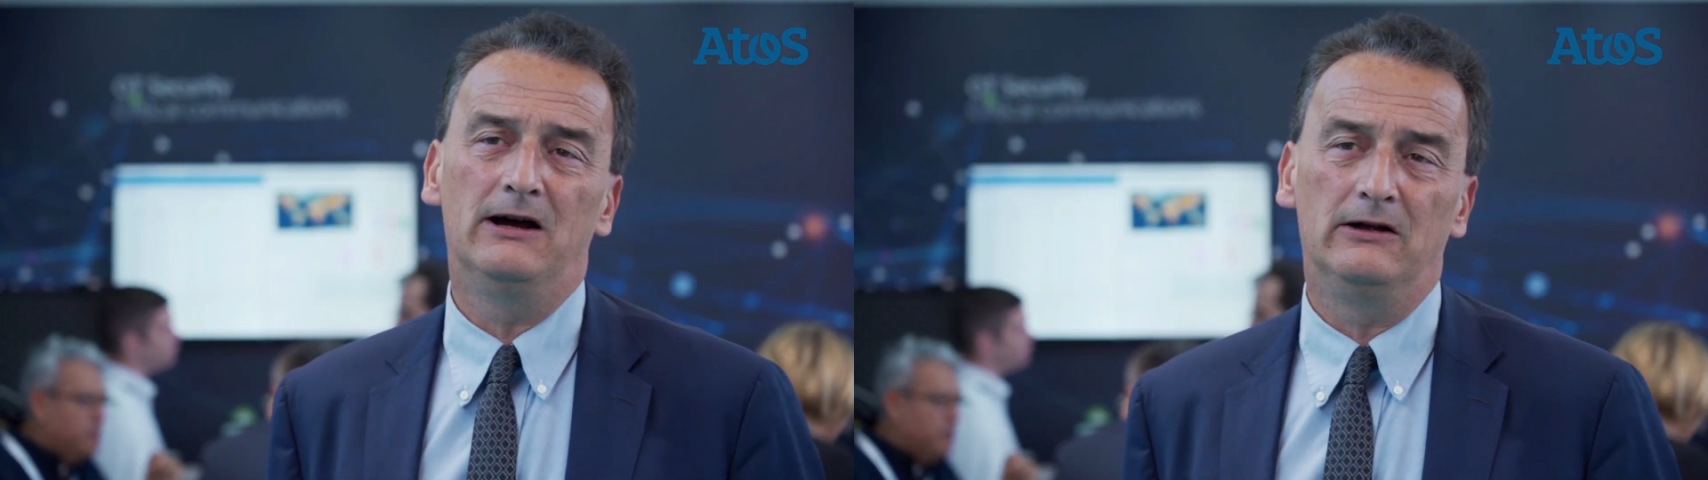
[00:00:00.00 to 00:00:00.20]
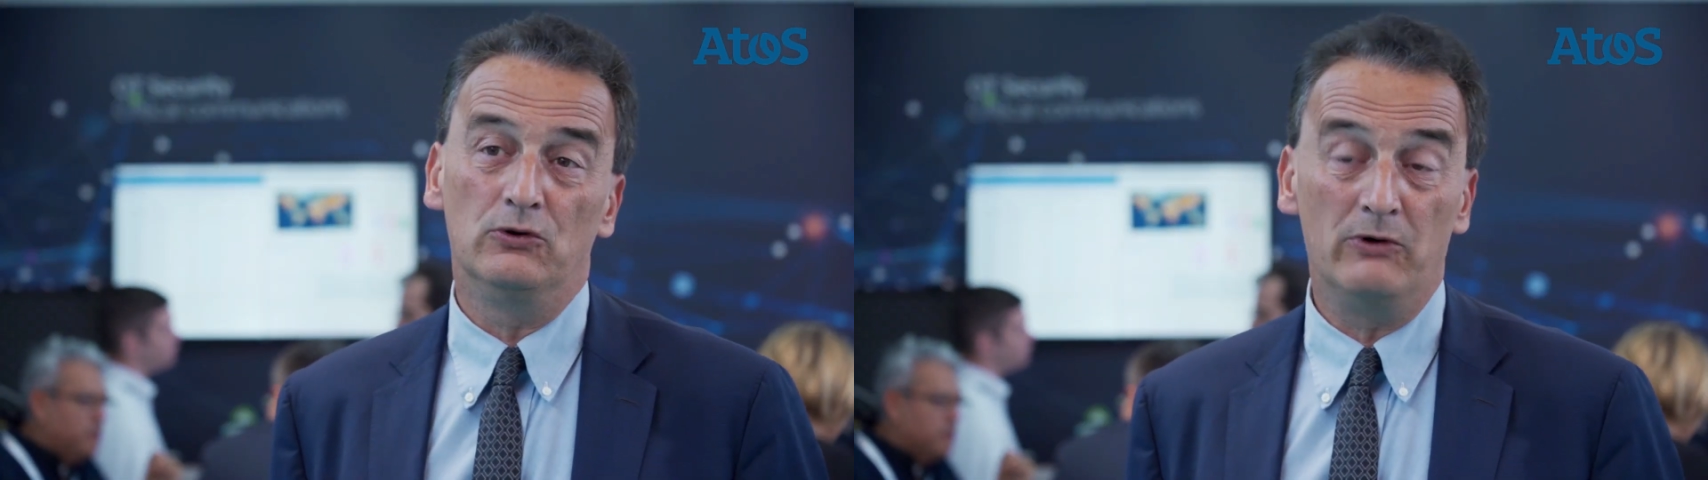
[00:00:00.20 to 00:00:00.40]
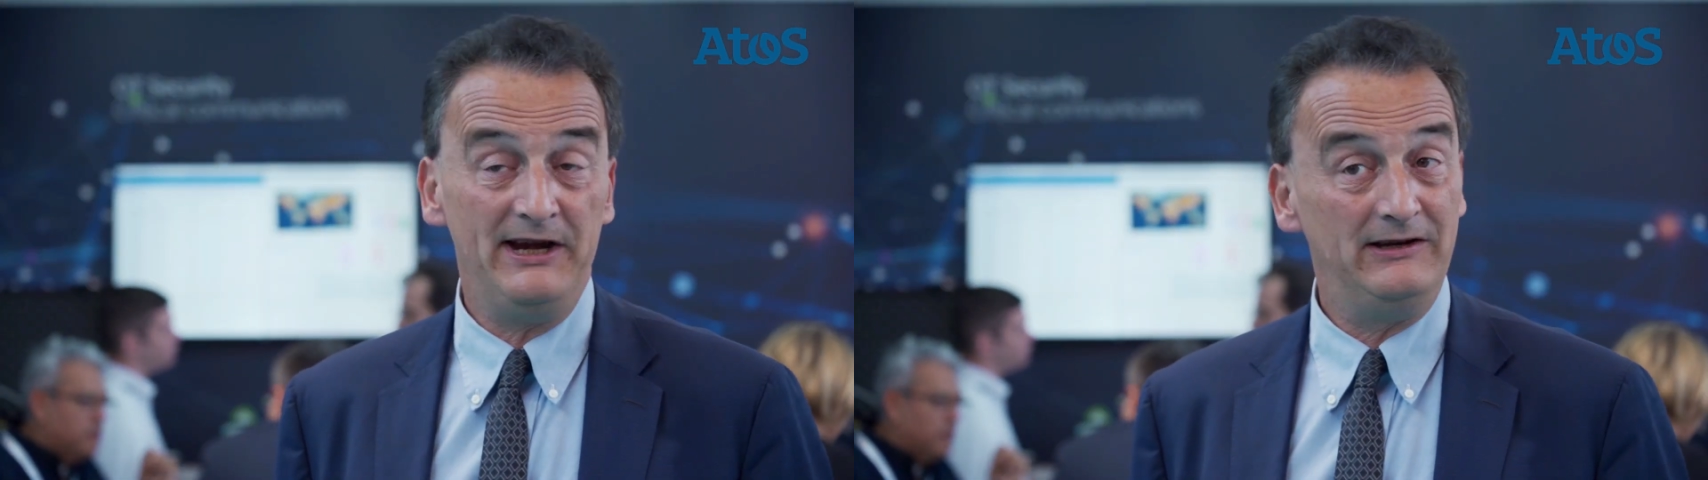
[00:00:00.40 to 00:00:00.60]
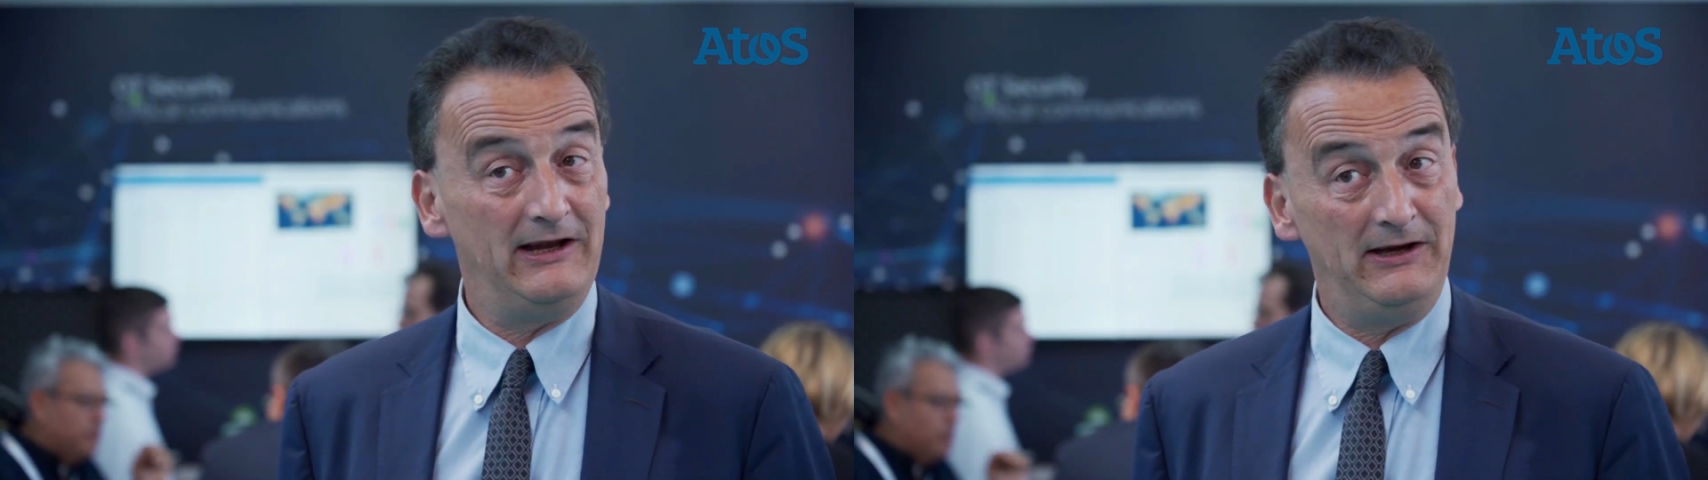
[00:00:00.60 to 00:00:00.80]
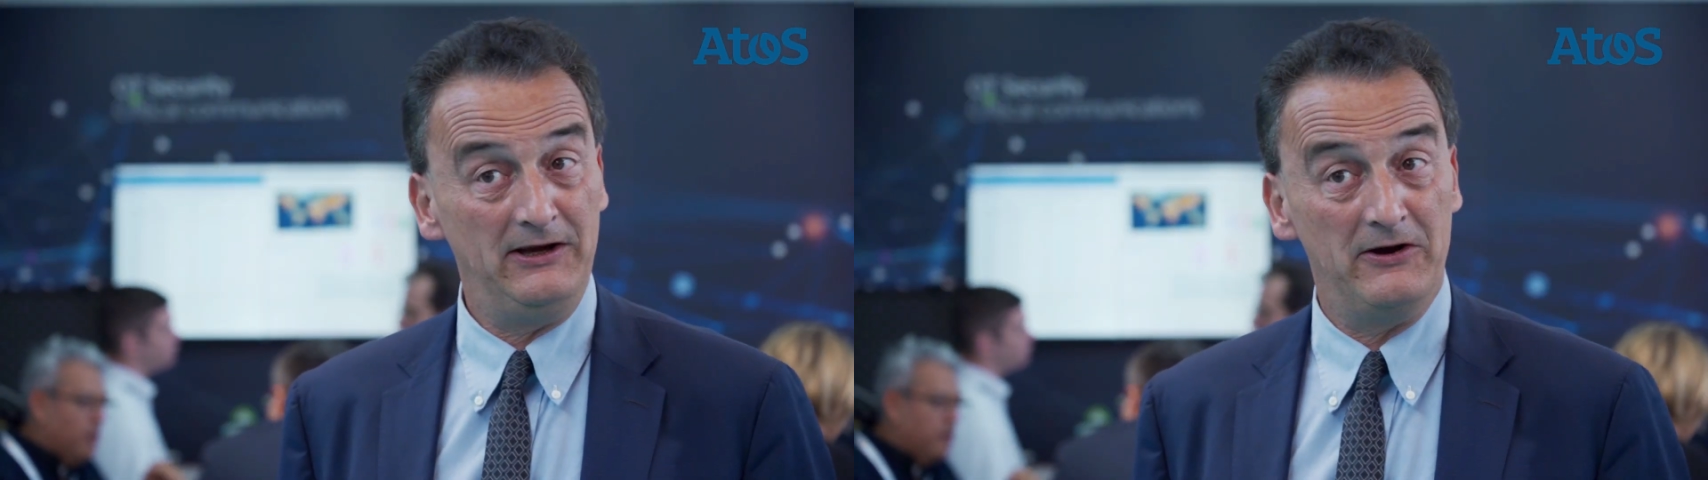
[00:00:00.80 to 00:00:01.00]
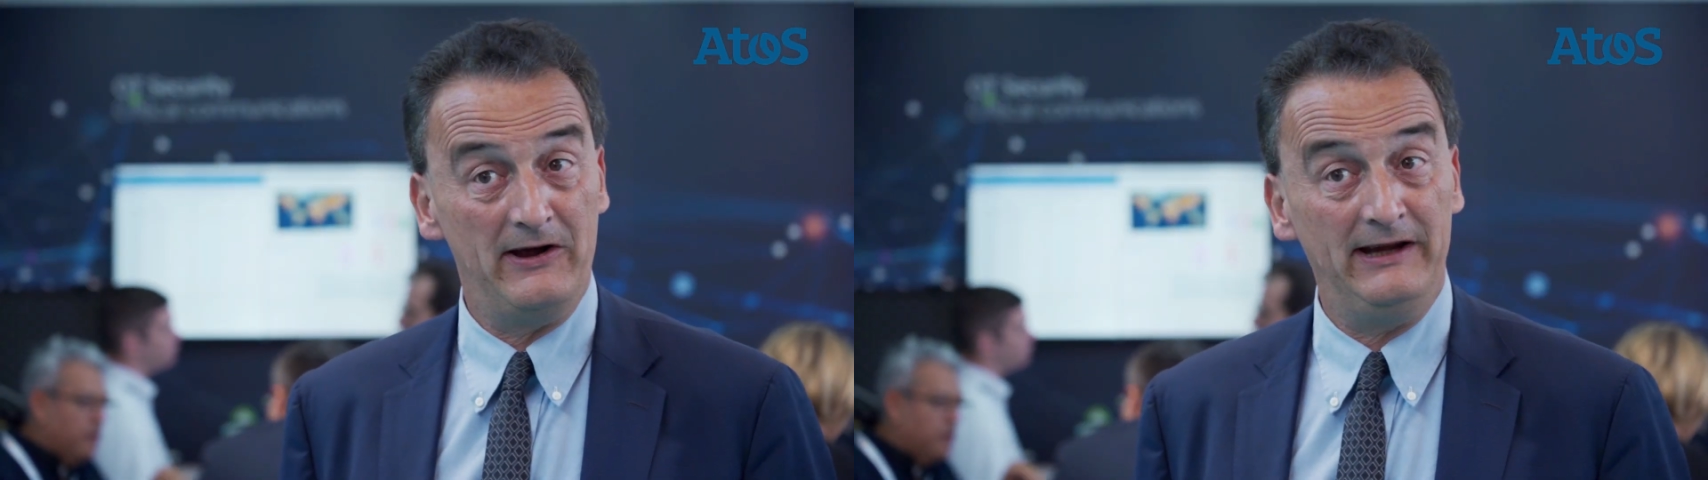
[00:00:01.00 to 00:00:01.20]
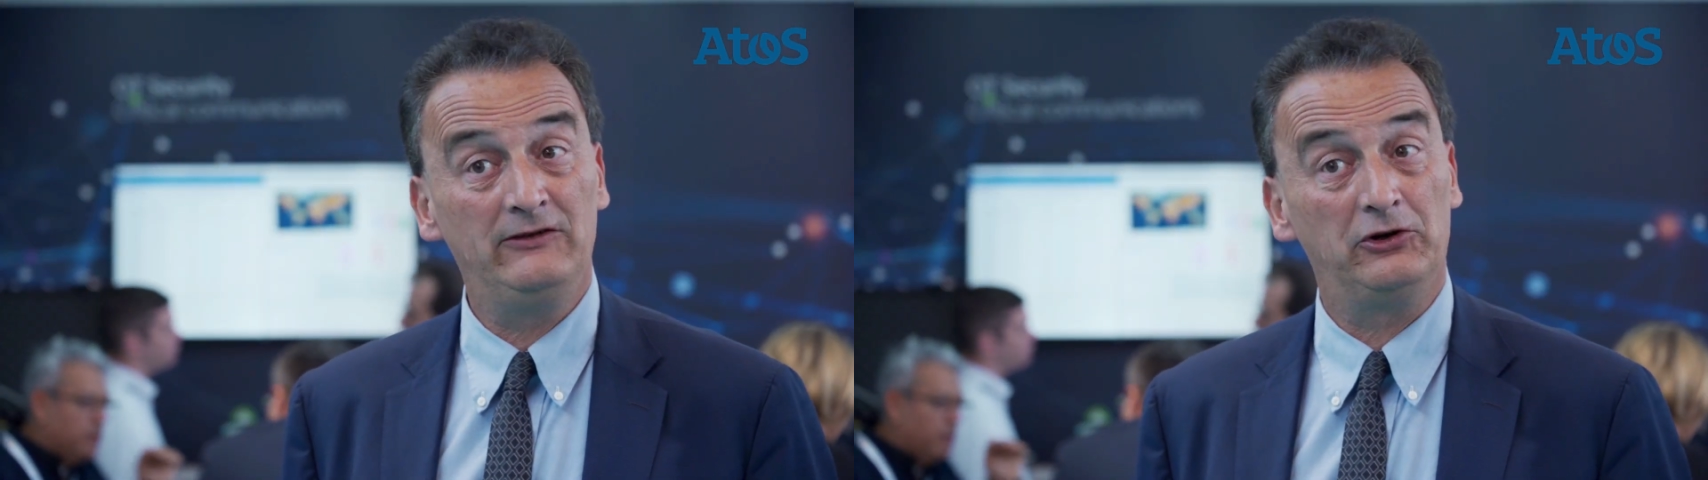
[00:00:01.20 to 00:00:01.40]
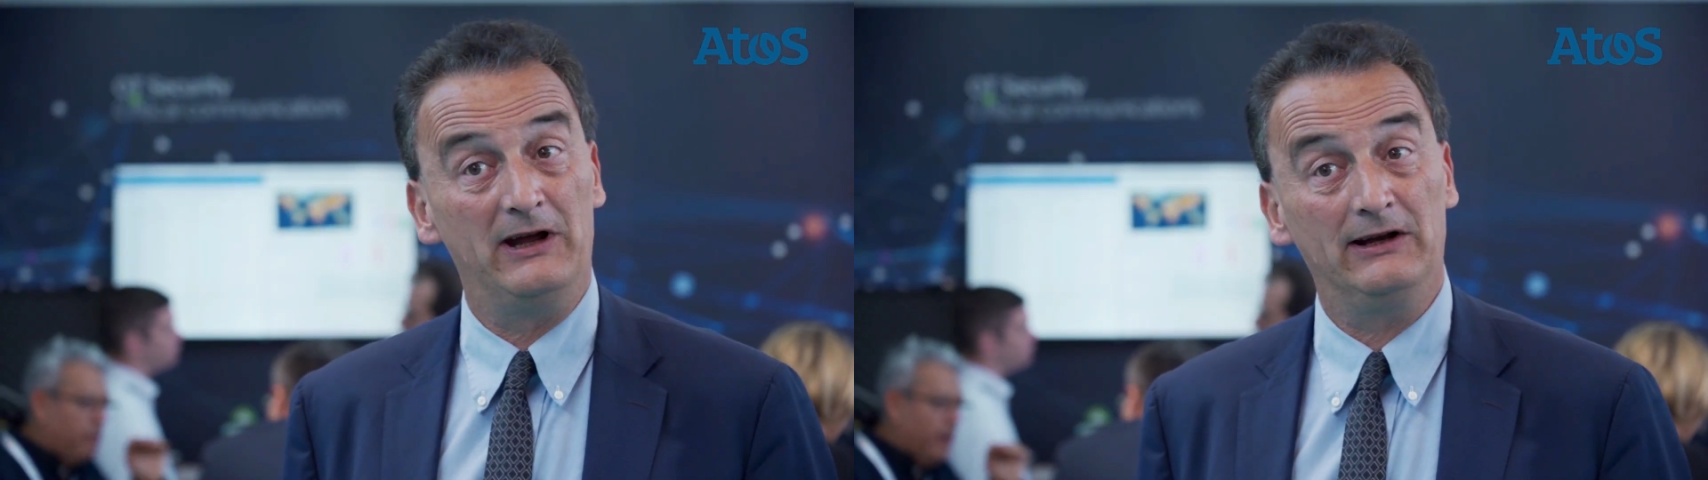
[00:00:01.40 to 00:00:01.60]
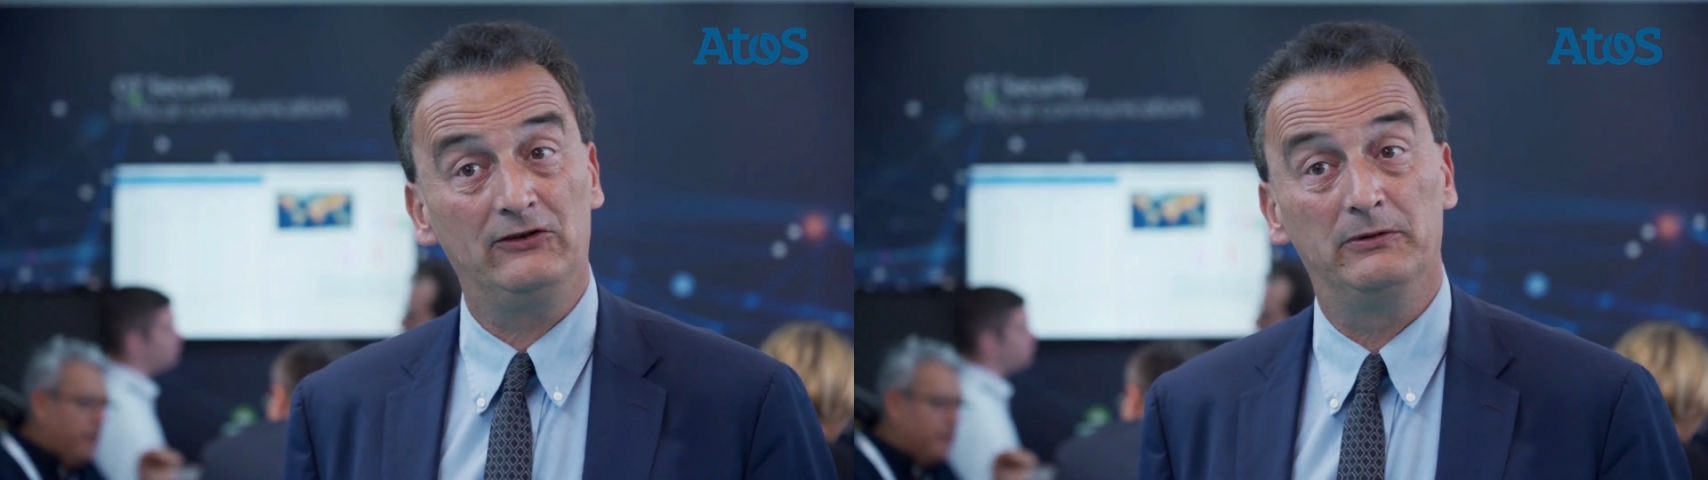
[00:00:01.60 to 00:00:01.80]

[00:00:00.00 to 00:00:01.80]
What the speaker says: the way they interact